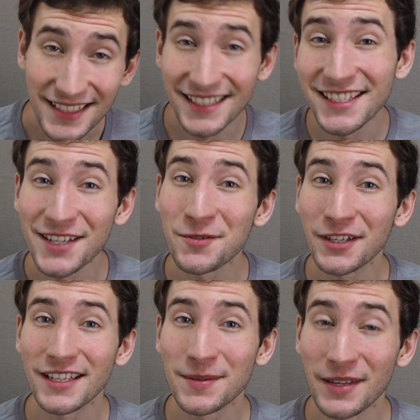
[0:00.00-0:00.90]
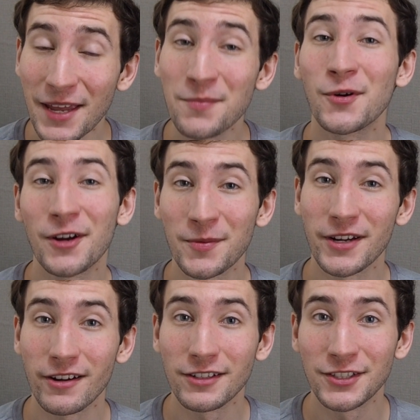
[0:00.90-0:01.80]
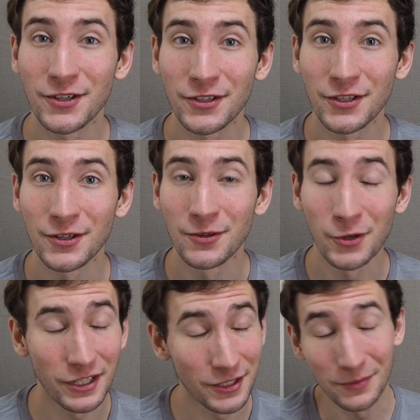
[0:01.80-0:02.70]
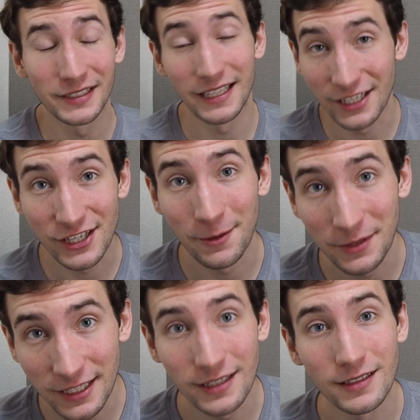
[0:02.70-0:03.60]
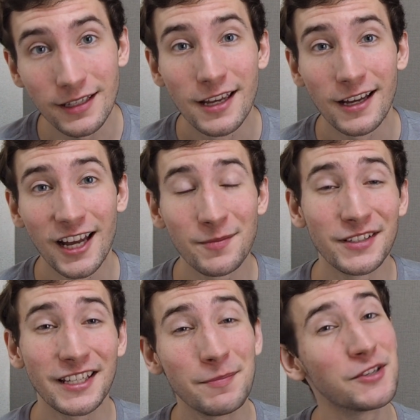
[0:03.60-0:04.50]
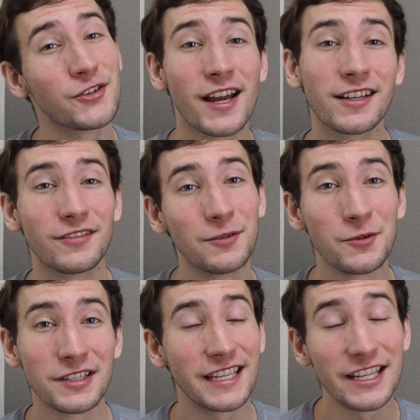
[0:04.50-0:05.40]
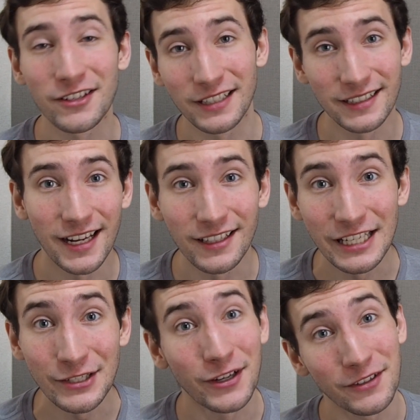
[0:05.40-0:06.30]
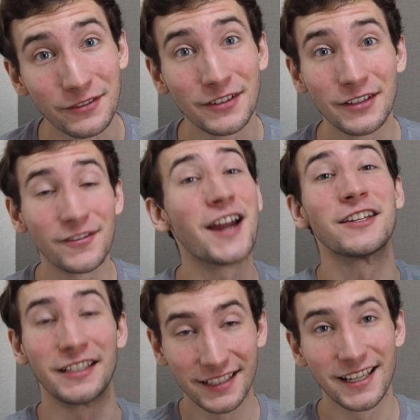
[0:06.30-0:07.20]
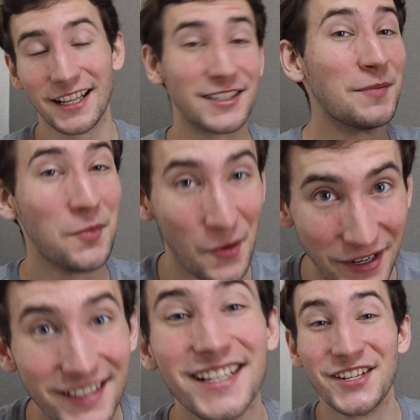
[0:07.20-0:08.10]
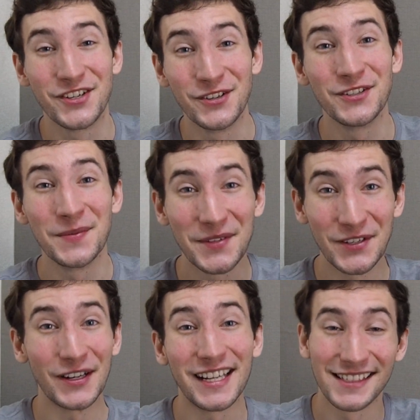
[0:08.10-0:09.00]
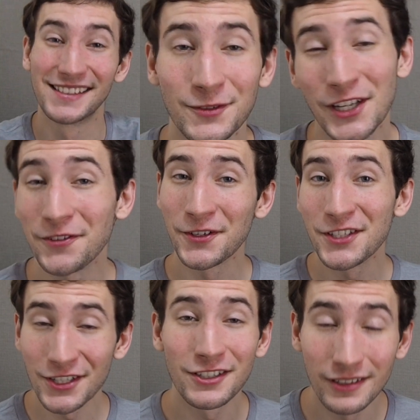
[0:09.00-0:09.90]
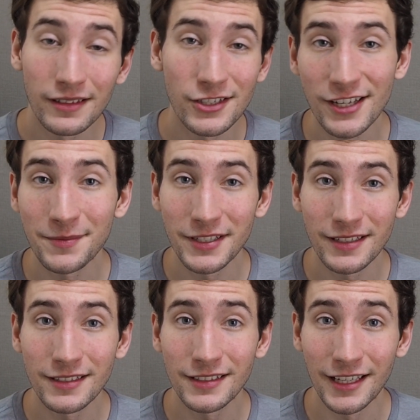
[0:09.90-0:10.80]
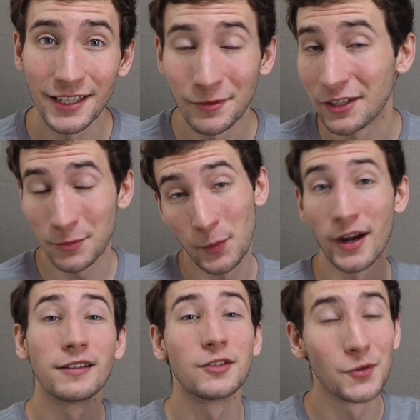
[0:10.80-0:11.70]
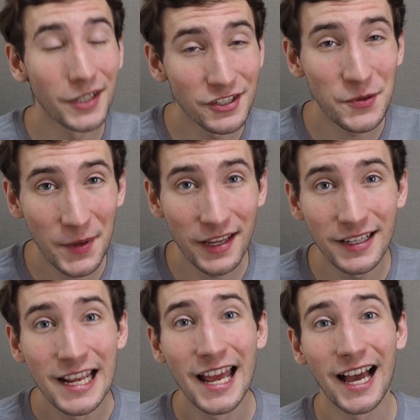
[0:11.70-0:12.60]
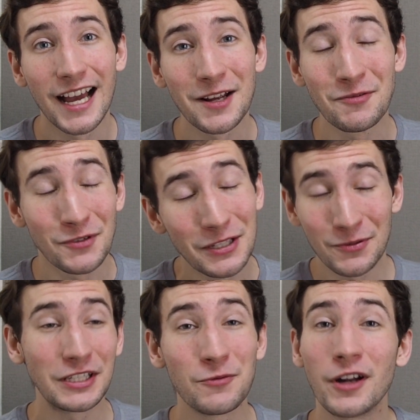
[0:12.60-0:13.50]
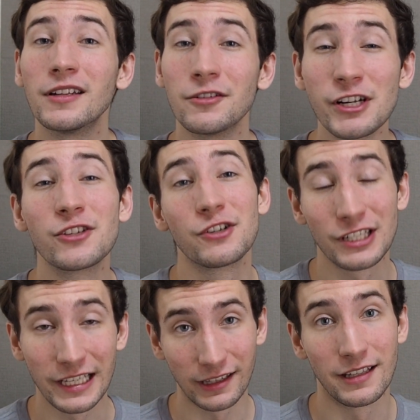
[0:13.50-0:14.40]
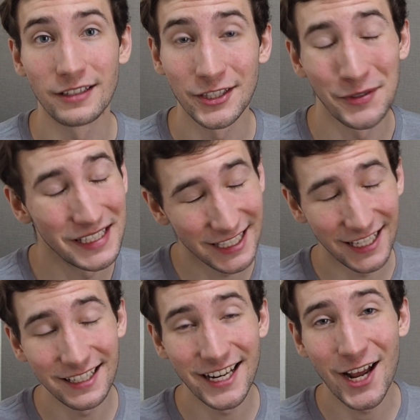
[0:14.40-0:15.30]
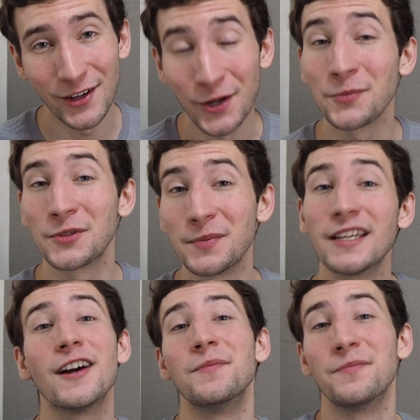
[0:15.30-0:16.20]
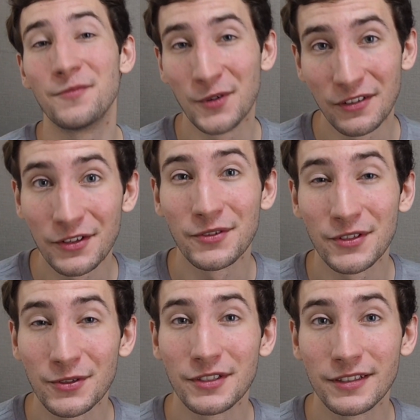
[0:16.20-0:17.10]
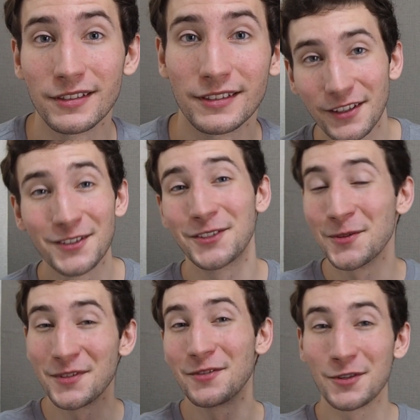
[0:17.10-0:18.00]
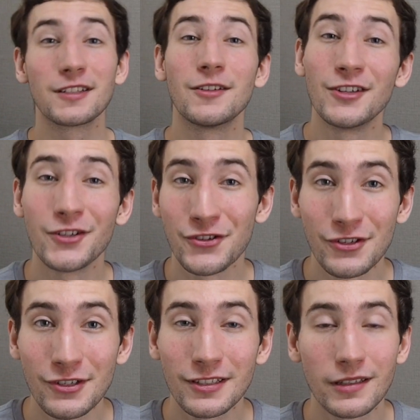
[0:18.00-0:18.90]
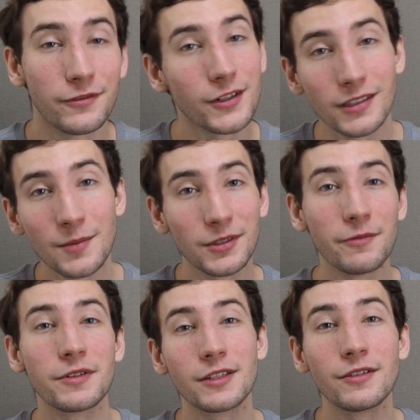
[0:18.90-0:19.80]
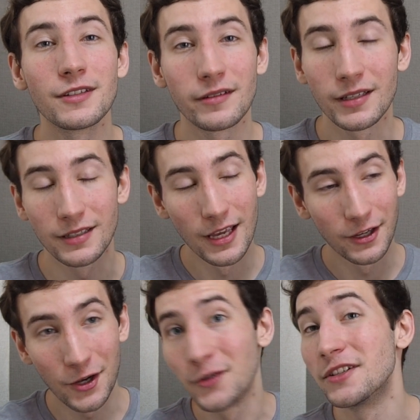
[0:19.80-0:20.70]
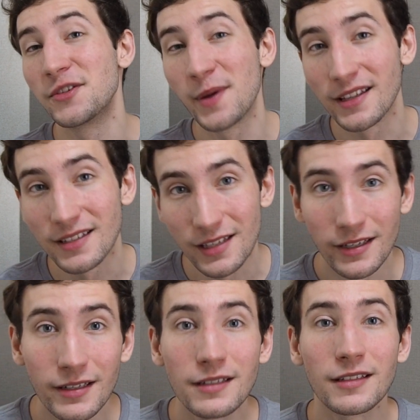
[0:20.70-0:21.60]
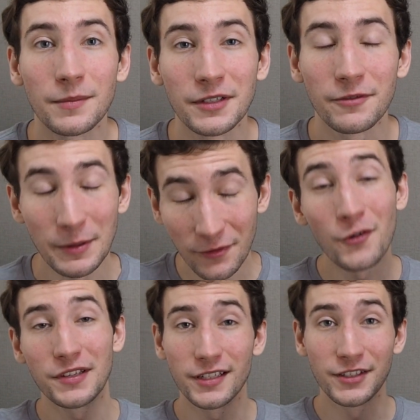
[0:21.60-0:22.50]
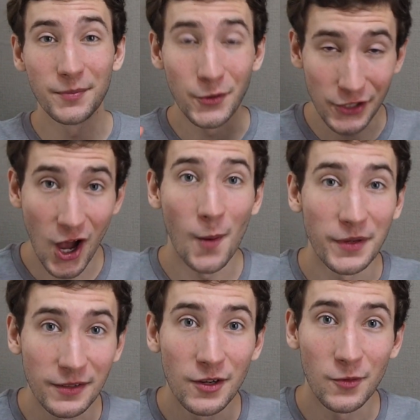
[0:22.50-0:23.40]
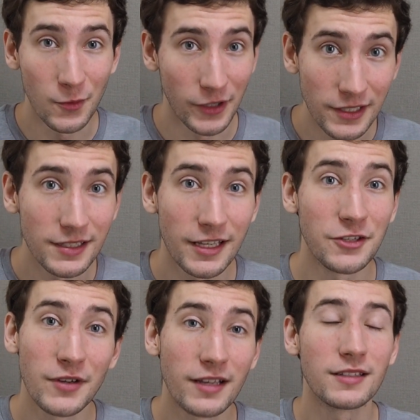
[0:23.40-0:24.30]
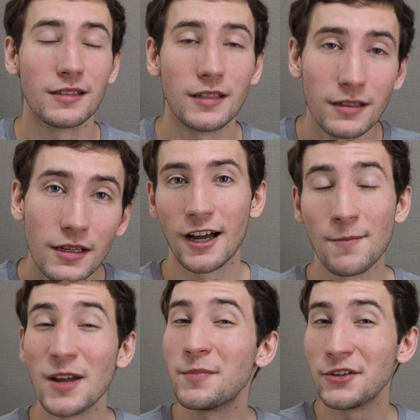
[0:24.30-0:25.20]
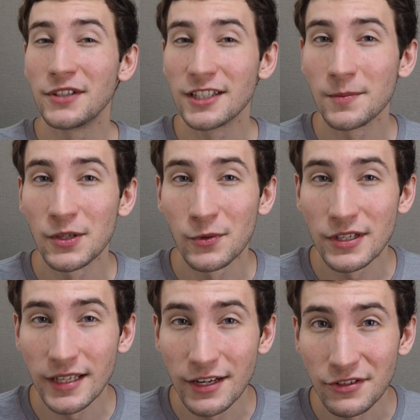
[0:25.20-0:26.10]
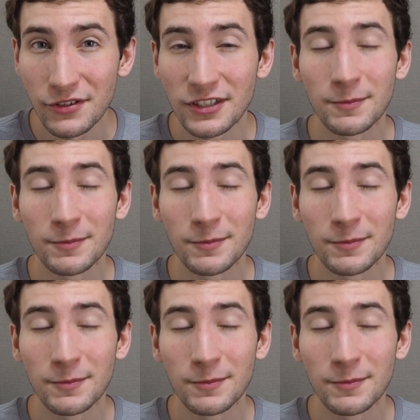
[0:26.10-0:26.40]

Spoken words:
since I work as a game programmer here in Tokyo, working completely in Japanese, I've been keeping track of the words I hear on the daily so I can finally, at some point, introduce them to you guys. When I first started learning Japanese, and when I was preparing to work in Japan, I really, really wanted a resource like this. So instead, now I hope to become one of those resources. There's so many words I want to introduce, so the first couple episodes of this Code in Japan series, I'm going to be focusing on the most common words that you guys need. I might be using some of the words I introduced in